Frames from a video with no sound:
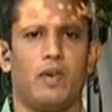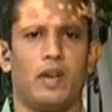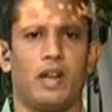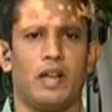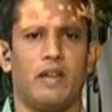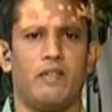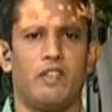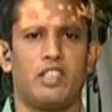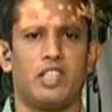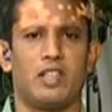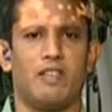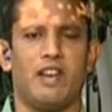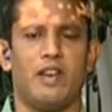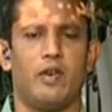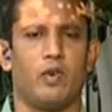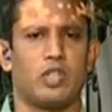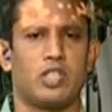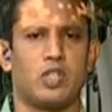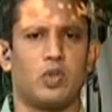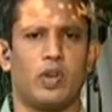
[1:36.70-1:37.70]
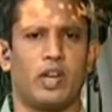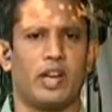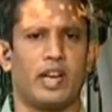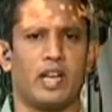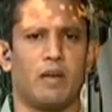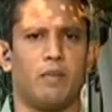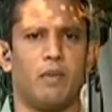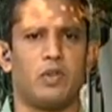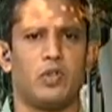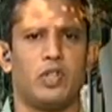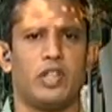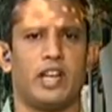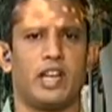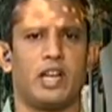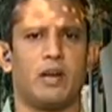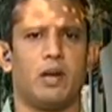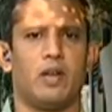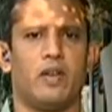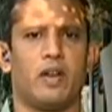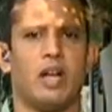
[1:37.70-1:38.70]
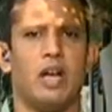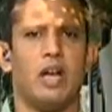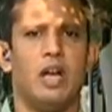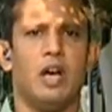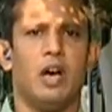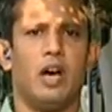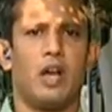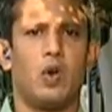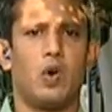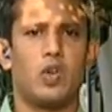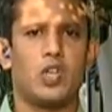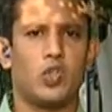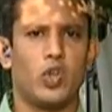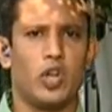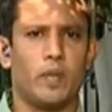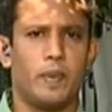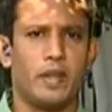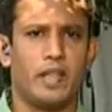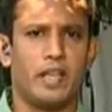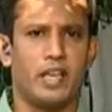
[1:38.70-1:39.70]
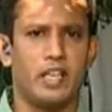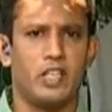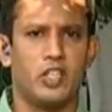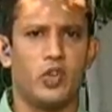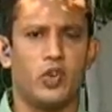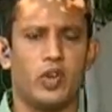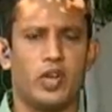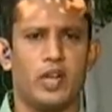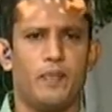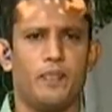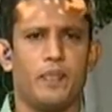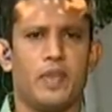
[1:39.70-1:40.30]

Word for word: Evisha, Rosto, Atacamala, Rosto, Padigarichunda,